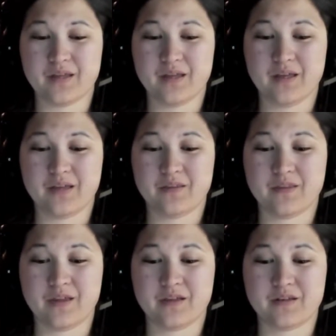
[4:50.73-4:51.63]
And
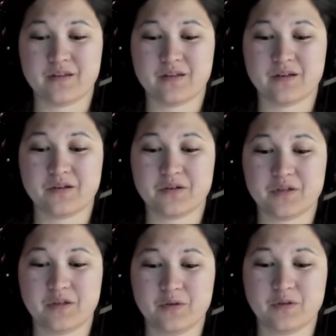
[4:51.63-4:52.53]
then
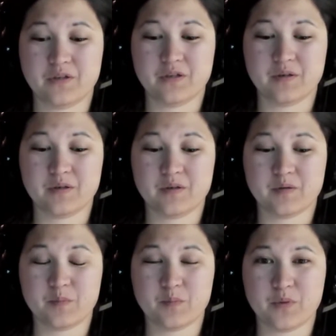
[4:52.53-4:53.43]
he
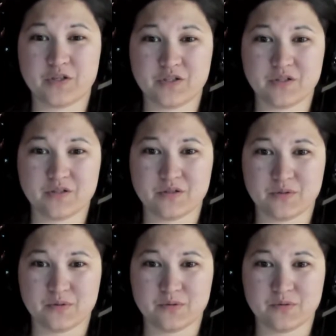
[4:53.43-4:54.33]
pitched it
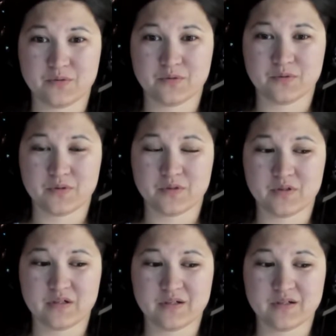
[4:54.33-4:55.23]
to
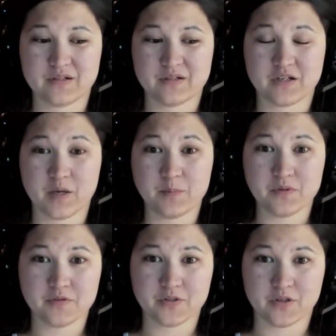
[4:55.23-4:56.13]
a couple of
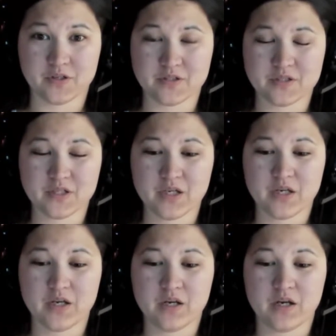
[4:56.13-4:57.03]
different artists.
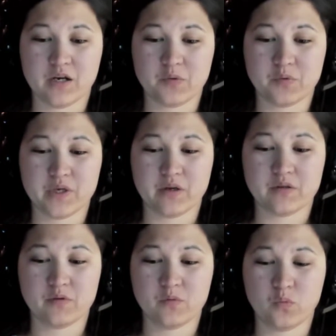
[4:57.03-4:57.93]
We got
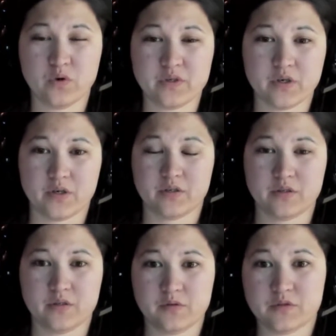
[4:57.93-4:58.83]
one art,
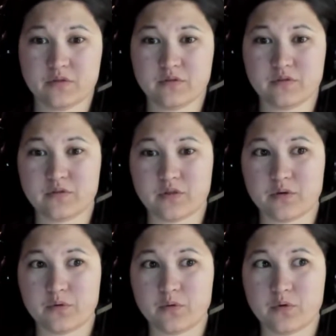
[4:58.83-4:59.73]

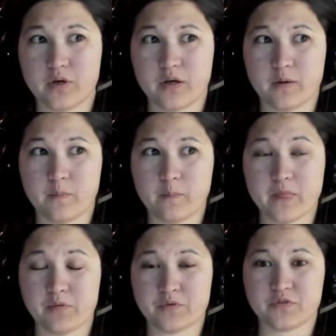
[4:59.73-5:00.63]
so
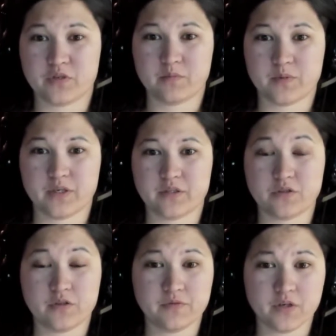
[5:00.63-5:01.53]
it was drawn by 2
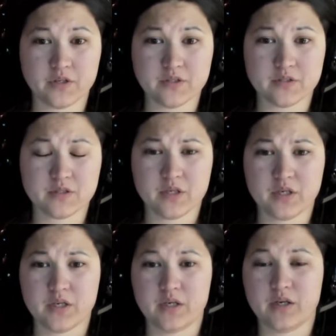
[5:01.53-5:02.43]
different artists.
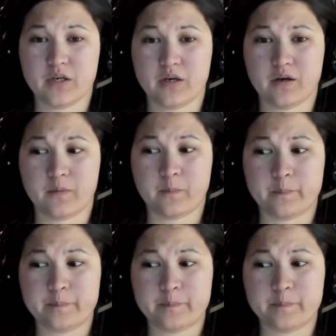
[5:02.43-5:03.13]
And